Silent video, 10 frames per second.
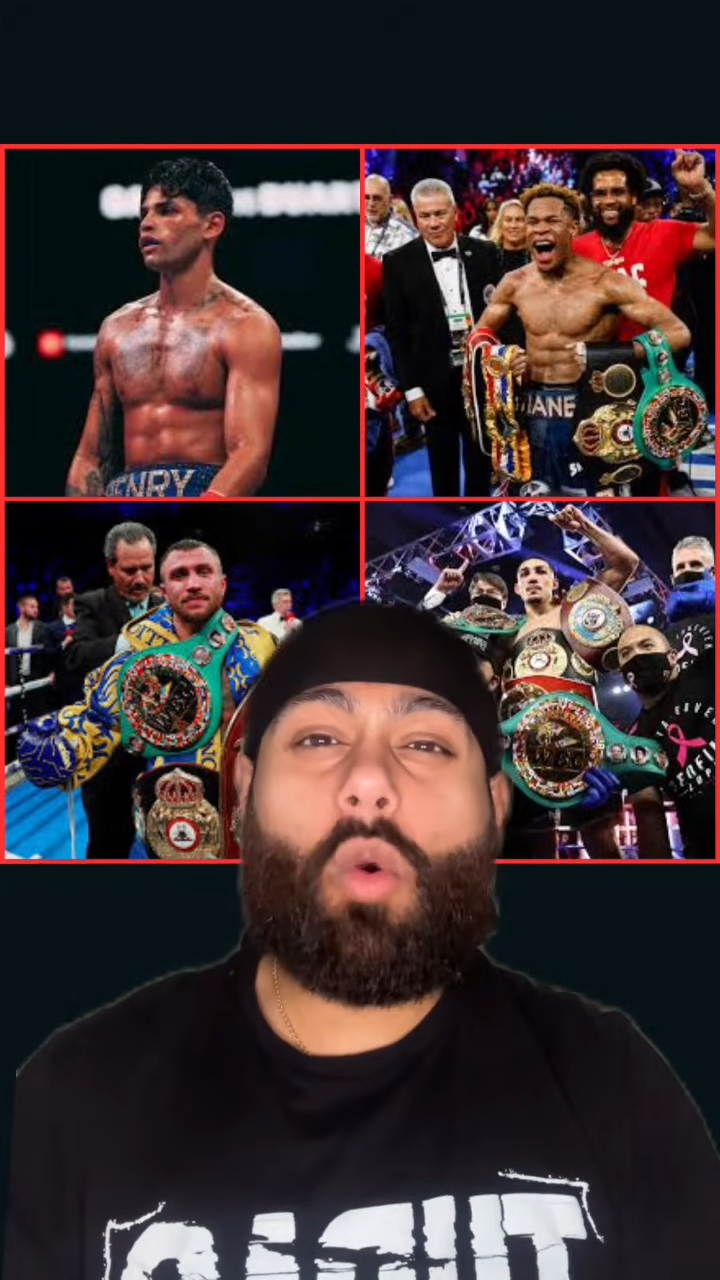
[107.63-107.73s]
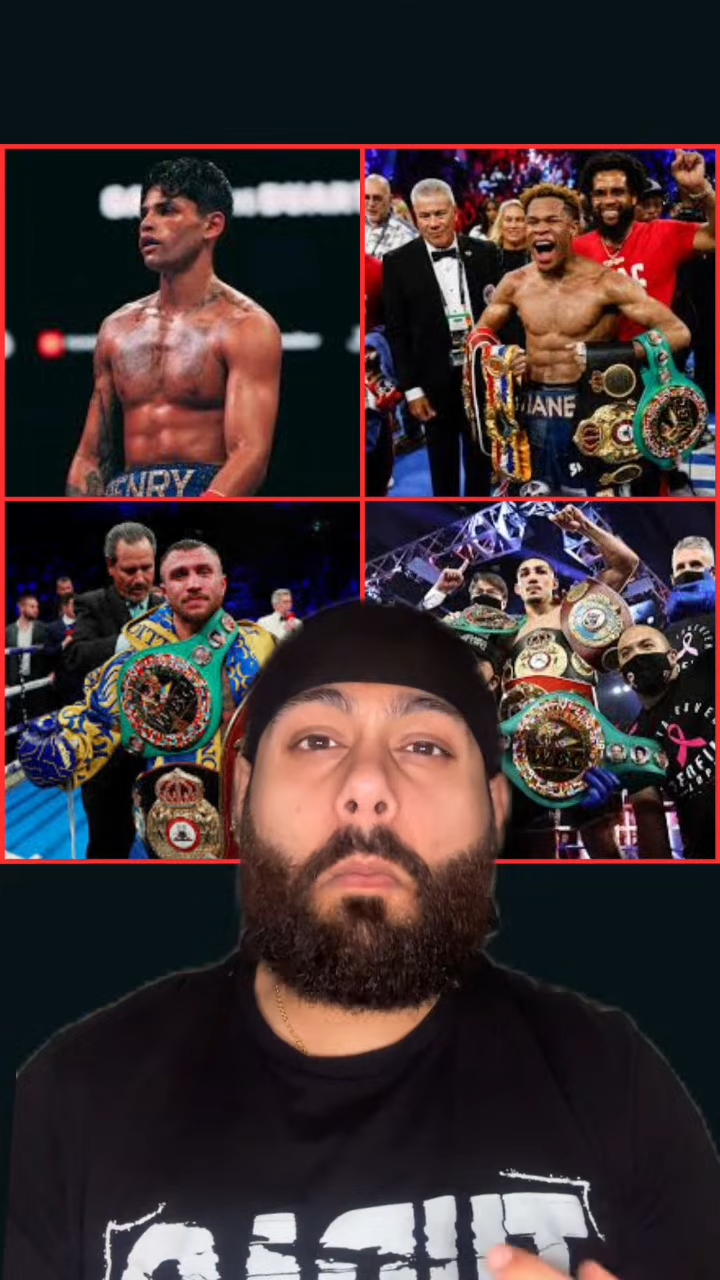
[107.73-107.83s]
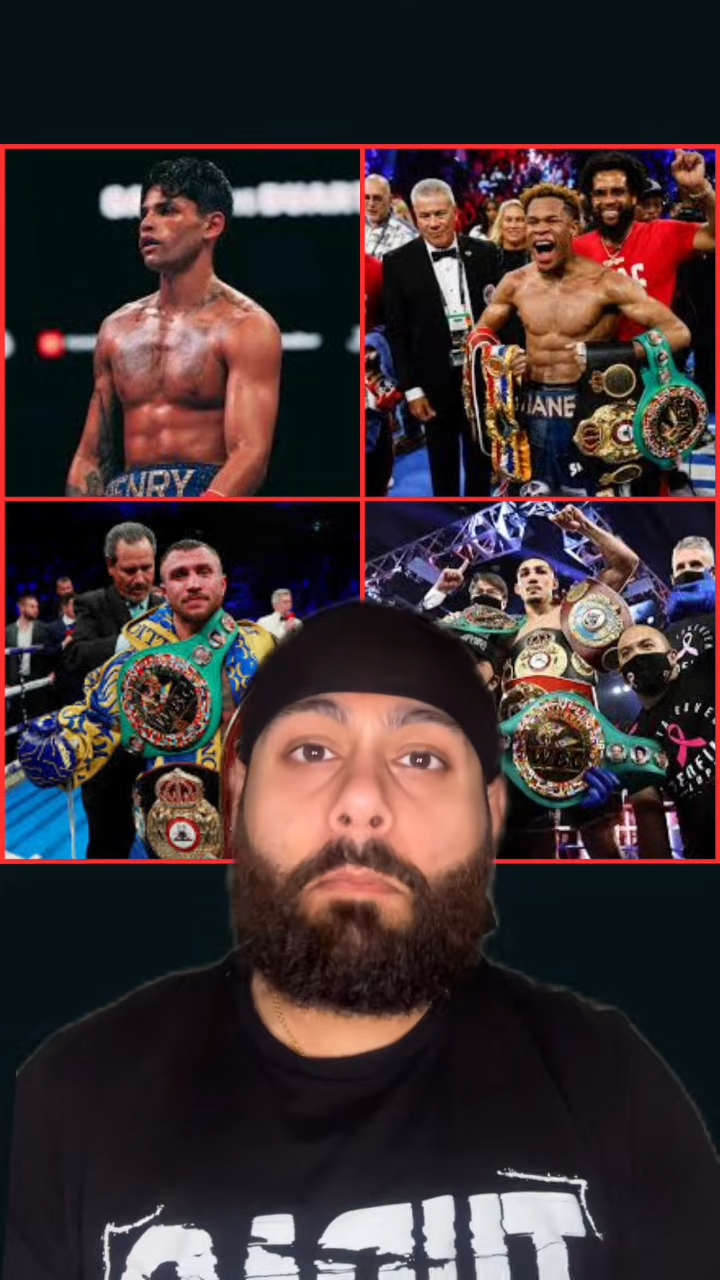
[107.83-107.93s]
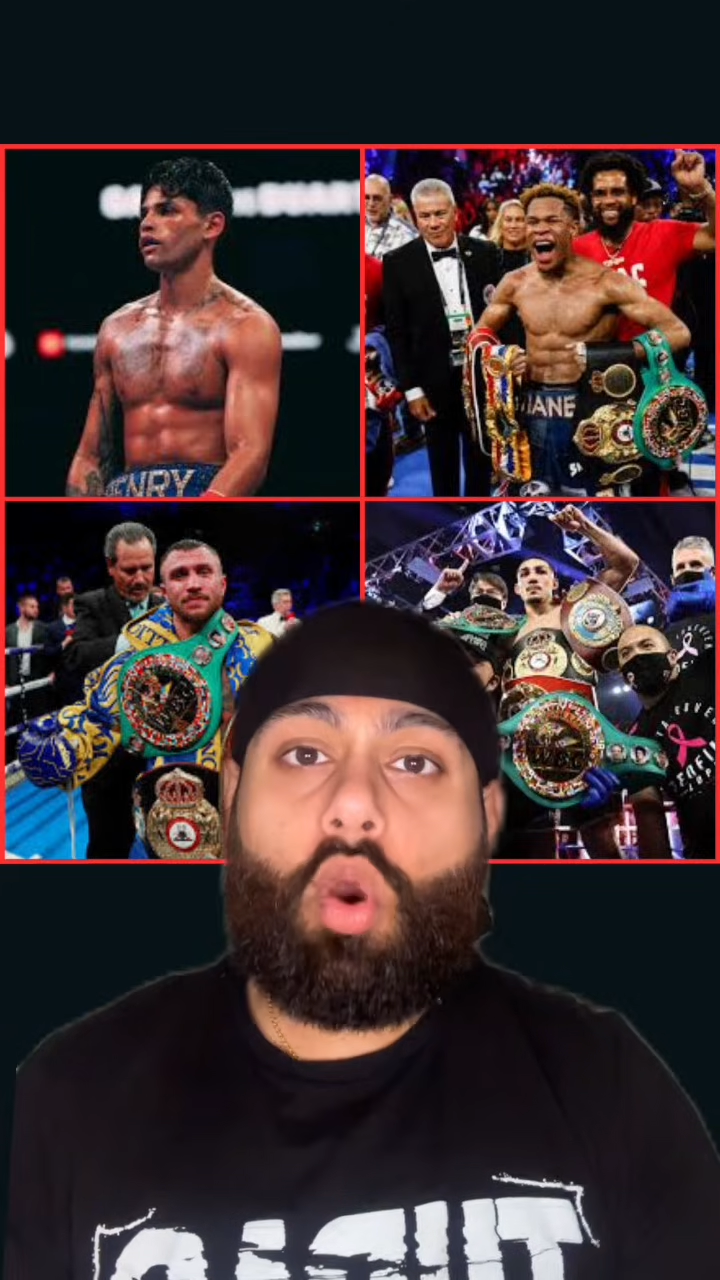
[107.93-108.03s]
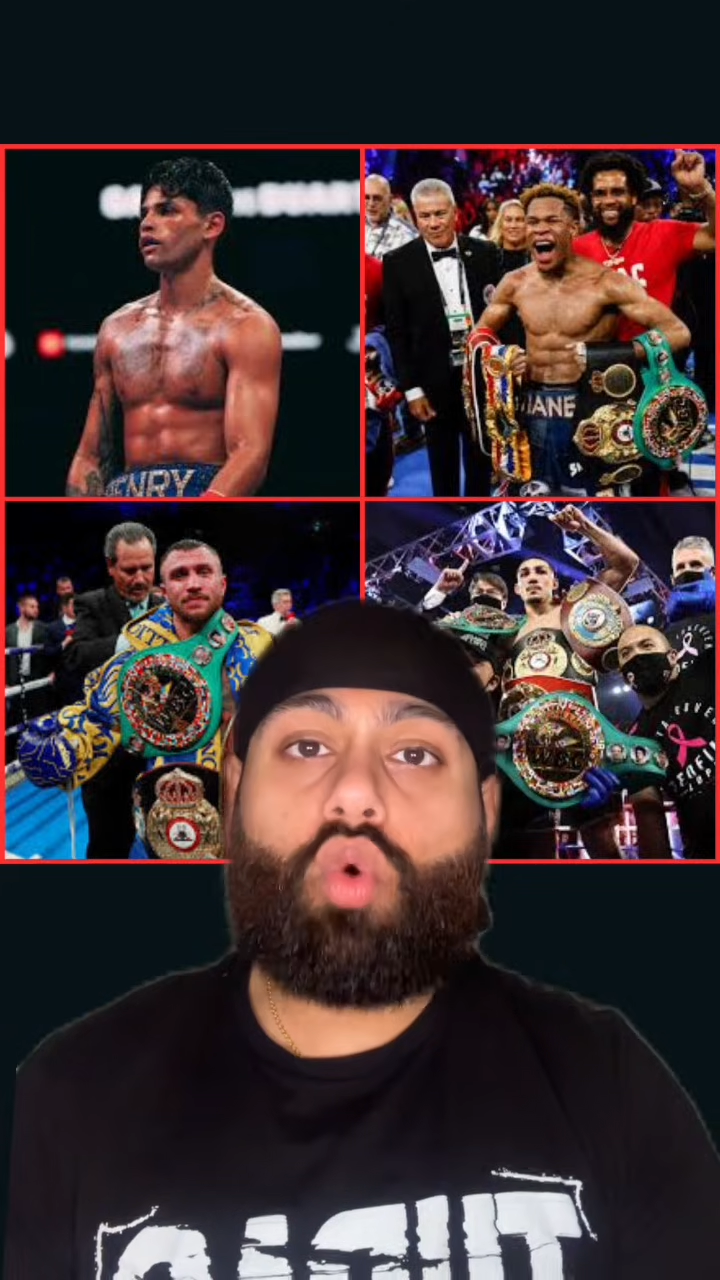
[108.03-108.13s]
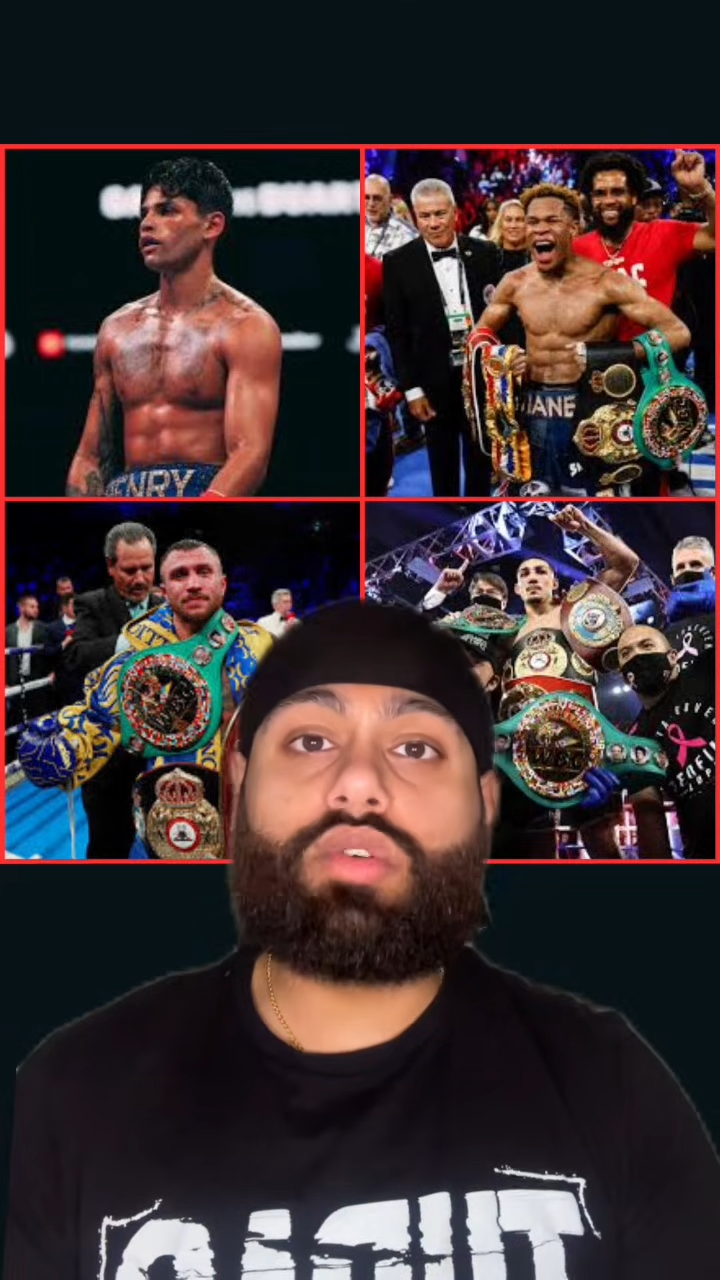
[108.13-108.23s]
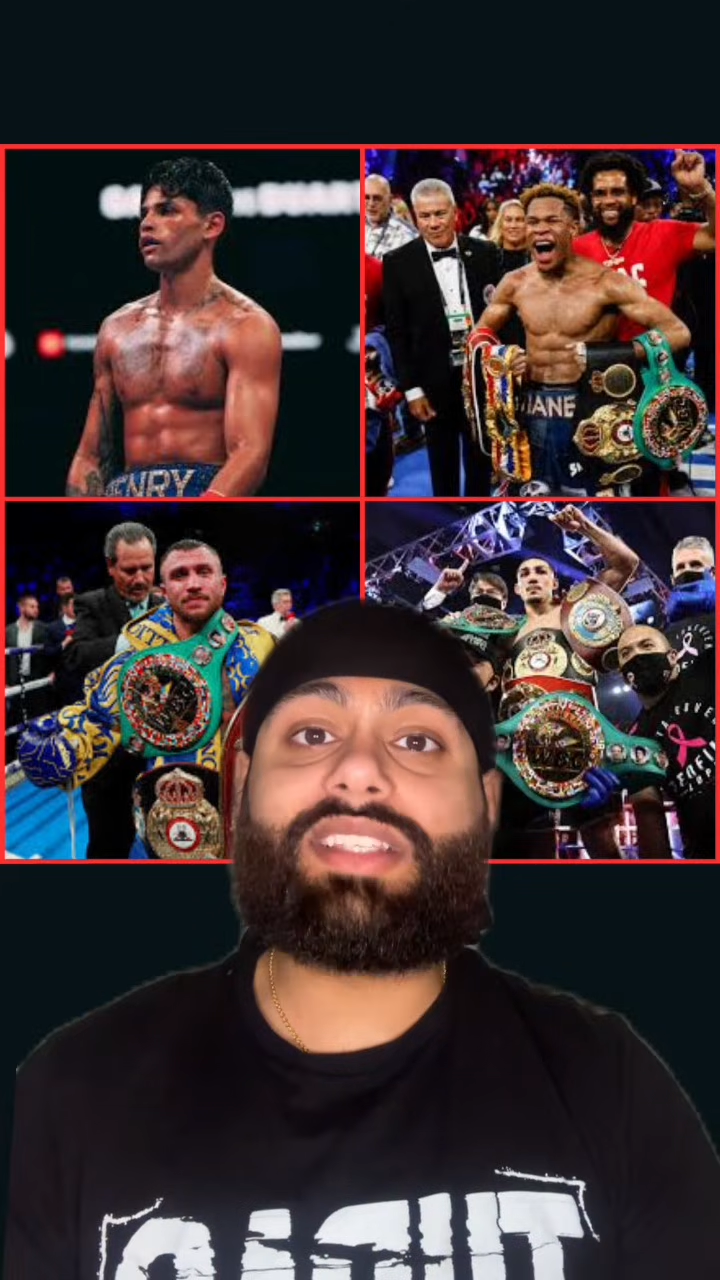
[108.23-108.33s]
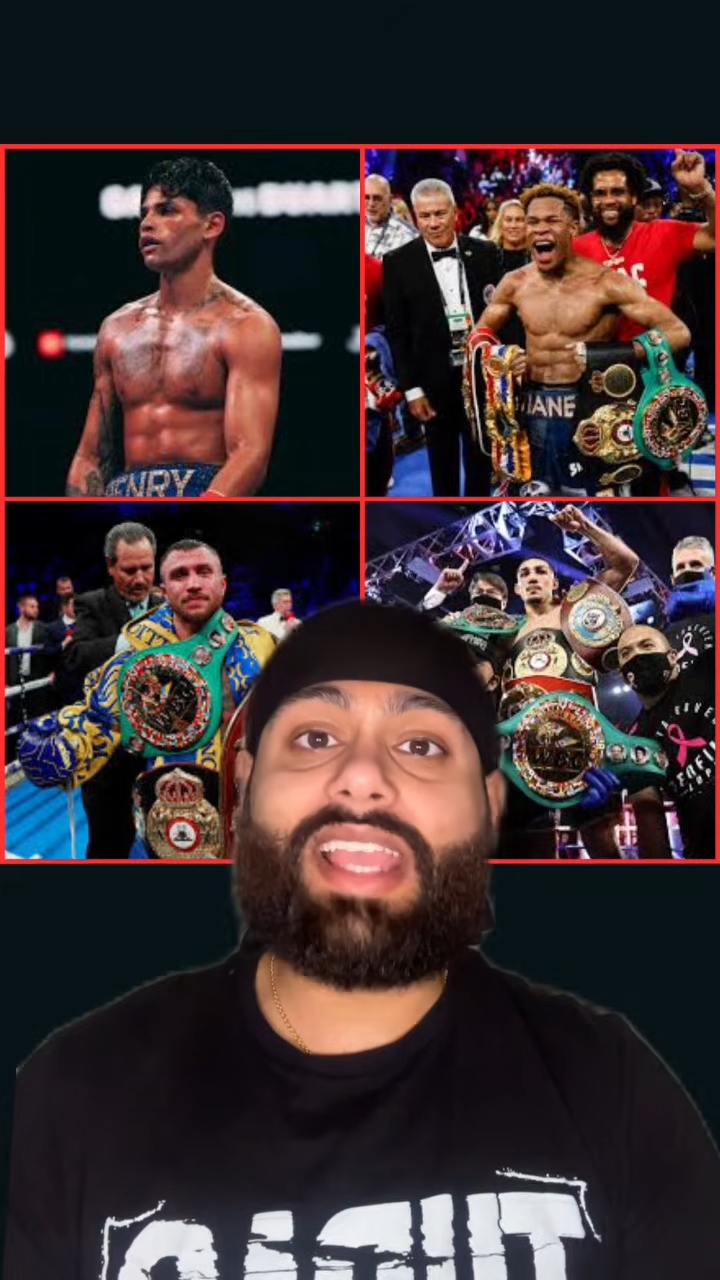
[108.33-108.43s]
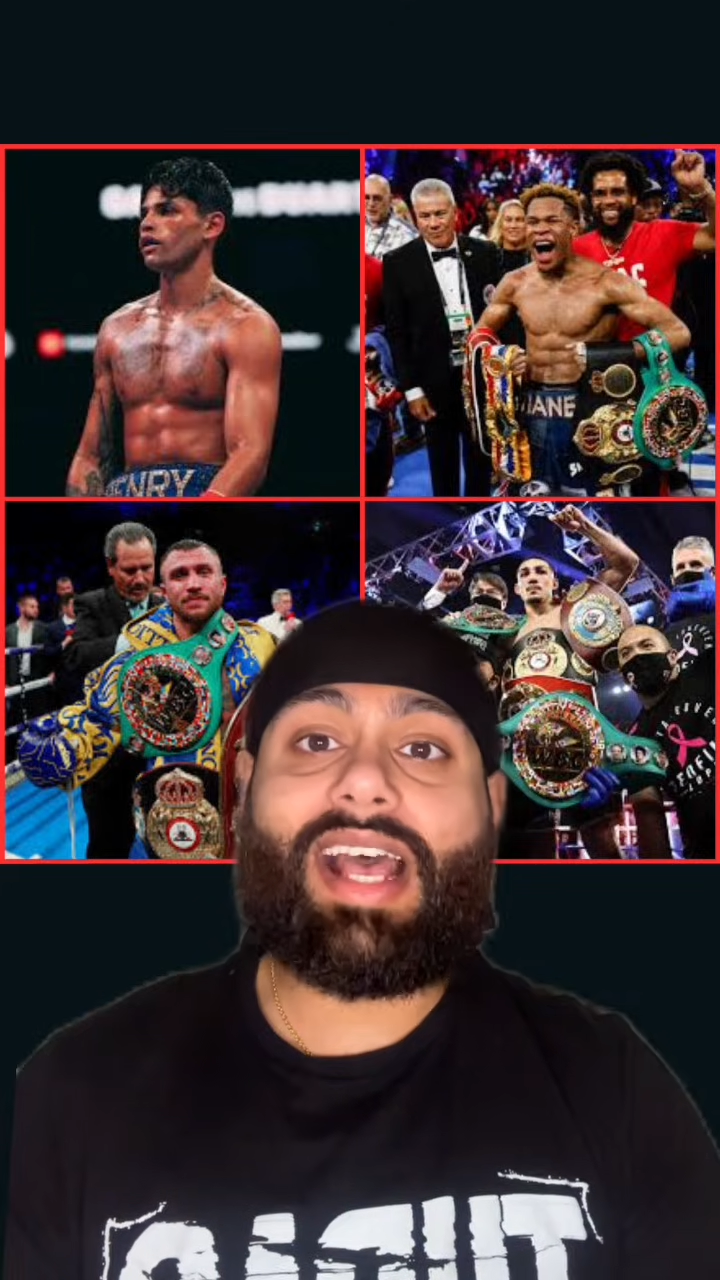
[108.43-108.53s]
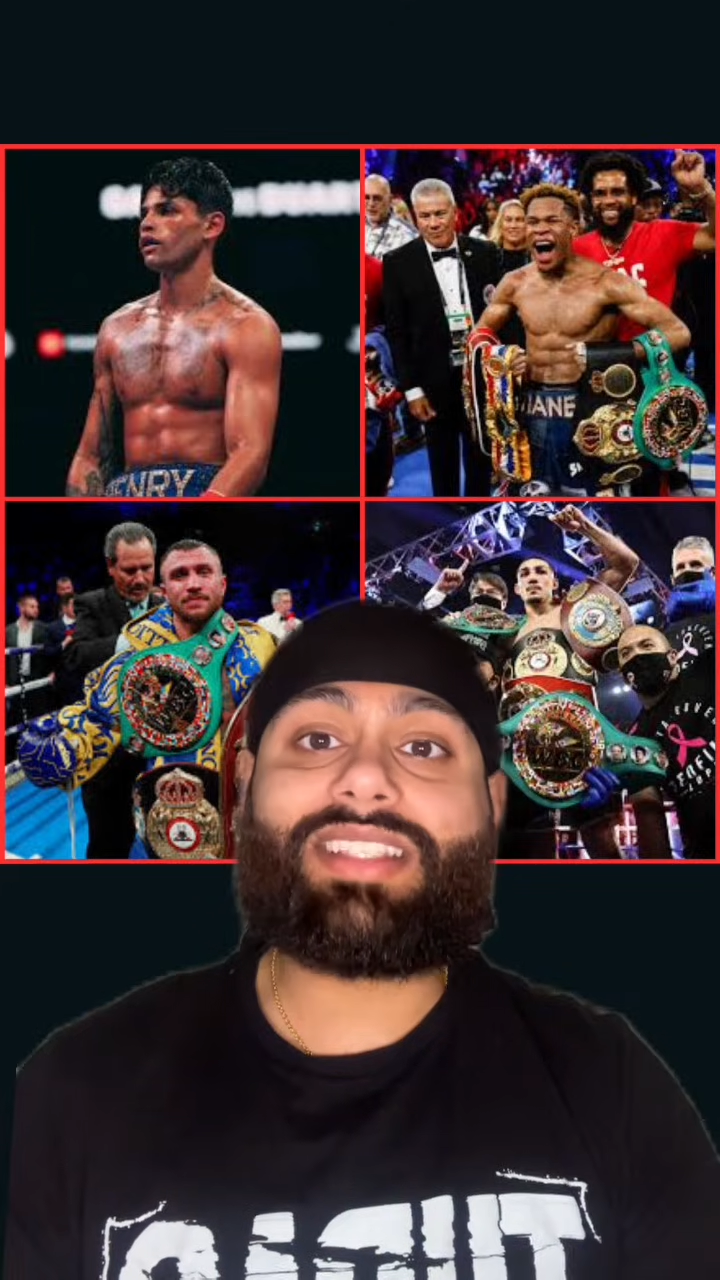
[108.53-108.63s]
balls
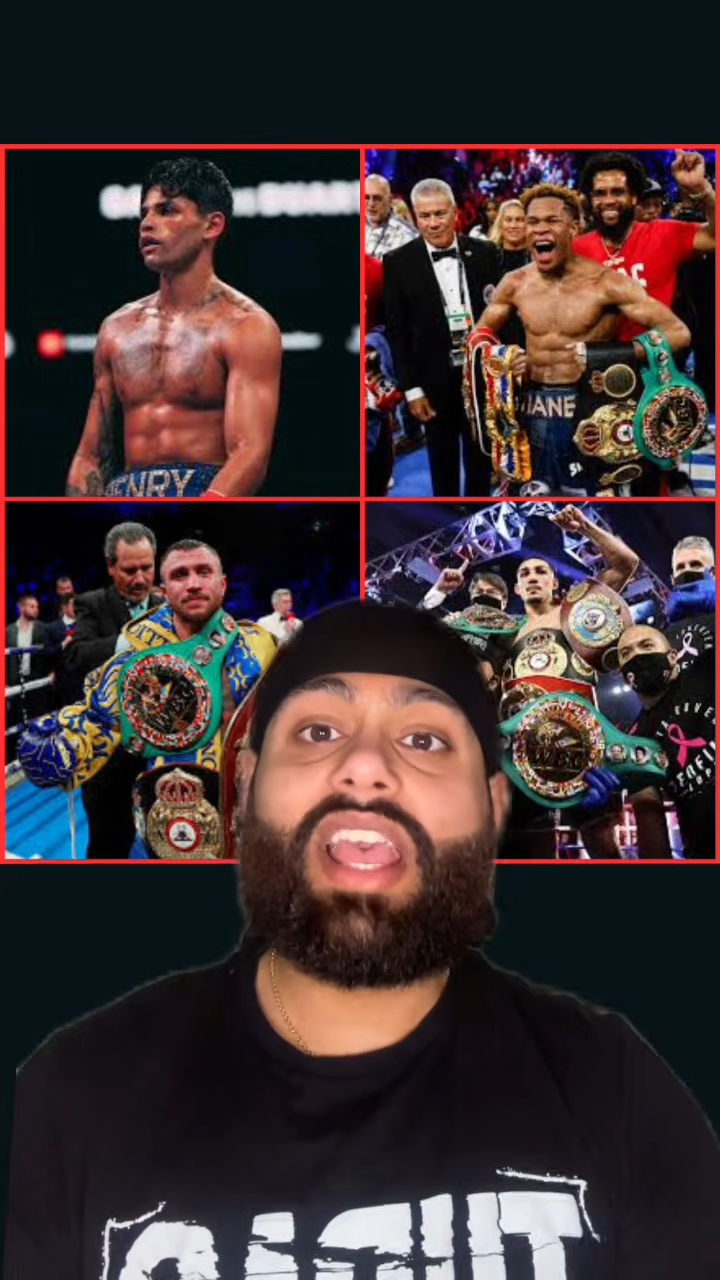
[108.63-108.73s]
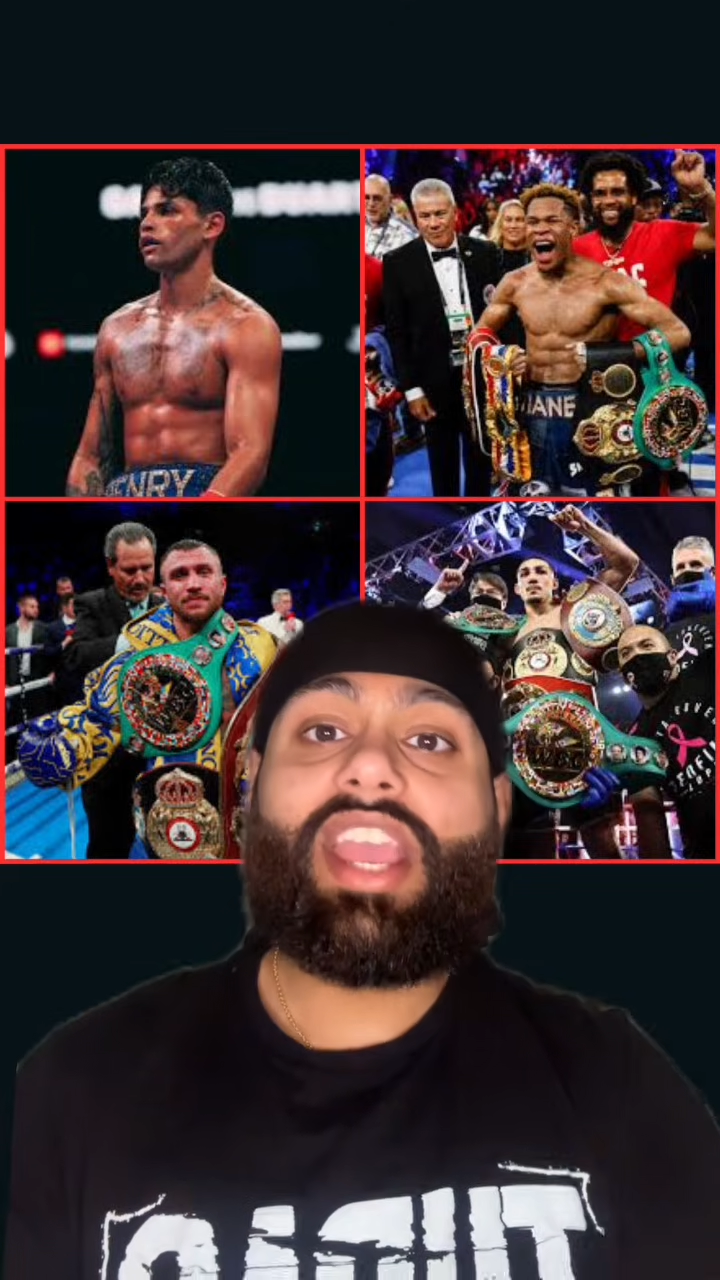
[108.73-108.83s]
he has,